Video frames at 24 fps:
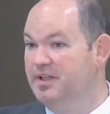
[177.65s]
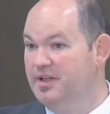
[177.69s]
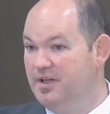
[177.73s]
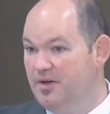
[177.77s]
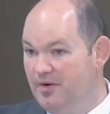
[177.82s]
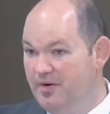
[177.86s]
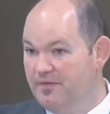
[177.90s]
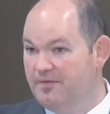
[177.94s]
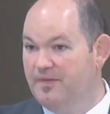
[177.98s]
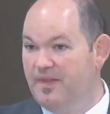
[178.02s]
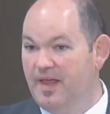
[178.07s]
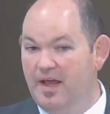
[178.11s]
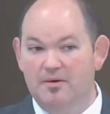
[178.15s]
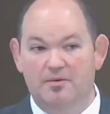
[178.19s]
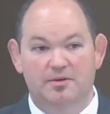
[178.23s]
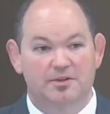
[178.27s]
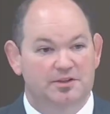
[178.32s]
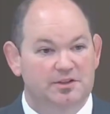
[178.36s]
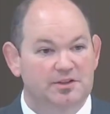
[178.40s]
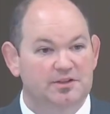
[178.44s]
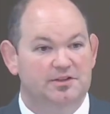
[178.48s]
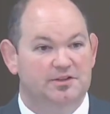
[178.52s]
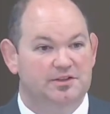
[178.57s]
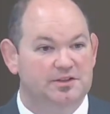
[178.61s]
you know, if they
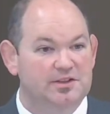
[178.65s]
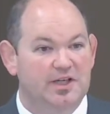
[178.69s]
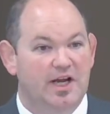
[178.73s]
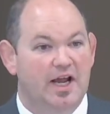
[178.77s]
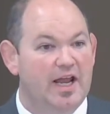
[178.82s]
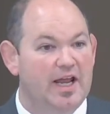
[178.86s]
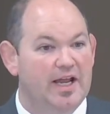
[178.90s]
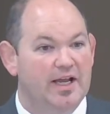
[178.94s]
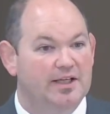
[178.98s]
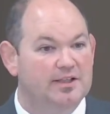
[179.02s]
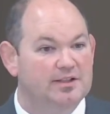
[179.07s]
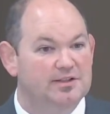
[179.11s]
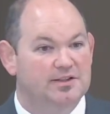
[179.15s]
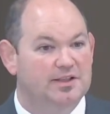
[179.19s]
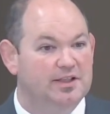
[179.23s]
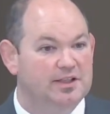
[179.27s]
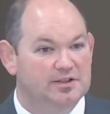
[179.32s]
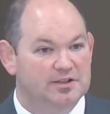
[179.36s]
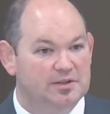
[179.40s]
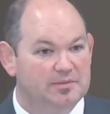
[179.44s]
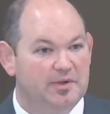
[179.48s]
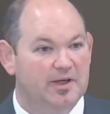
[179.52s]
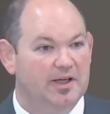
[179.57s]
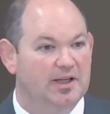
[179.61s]
would just change,
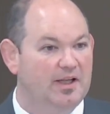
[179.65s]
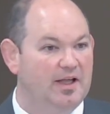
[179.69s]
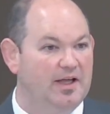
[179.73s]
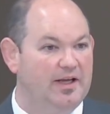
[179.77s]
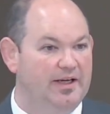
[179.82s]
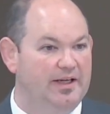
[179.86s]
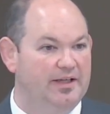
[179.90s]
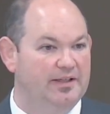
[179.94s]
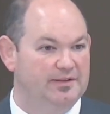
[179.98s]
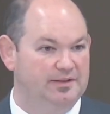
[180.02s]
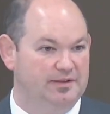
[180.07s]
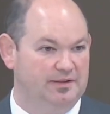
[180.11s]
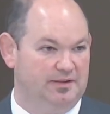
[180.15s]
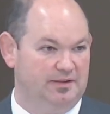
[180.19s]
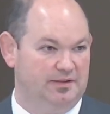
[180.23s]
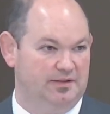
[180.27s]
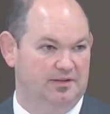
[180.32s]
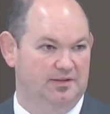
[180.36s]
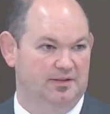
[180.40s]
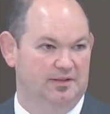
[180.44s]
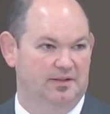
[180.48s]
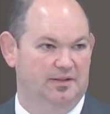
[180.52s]
things would be a lot easier.